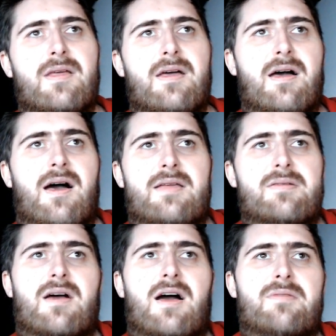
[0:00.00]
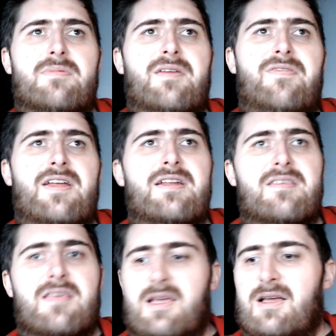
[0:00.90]
If
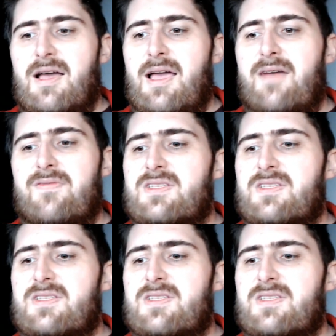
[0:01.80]
anything, I have a